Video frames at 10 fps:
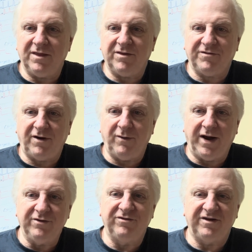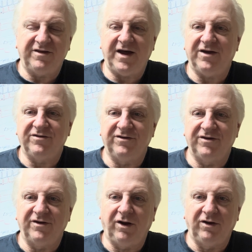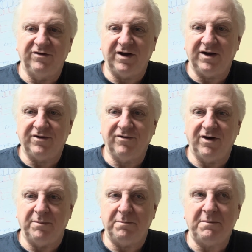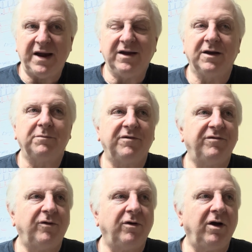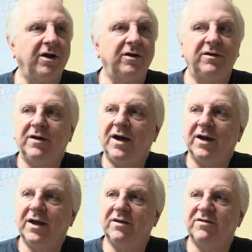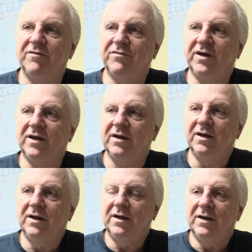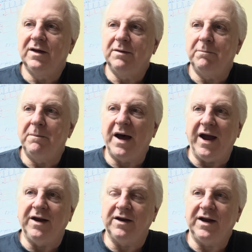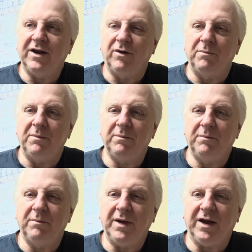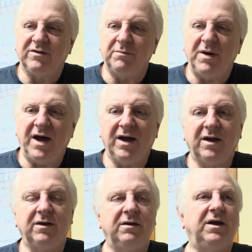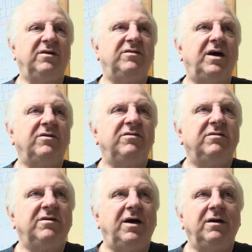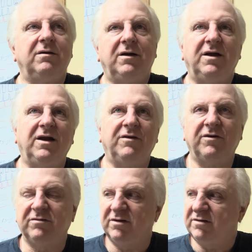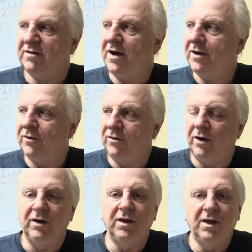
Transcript: throw hundreds of thousands of dollars at it trying to make it before I could get something made and out to market as such. So I don't know if I should say it or not.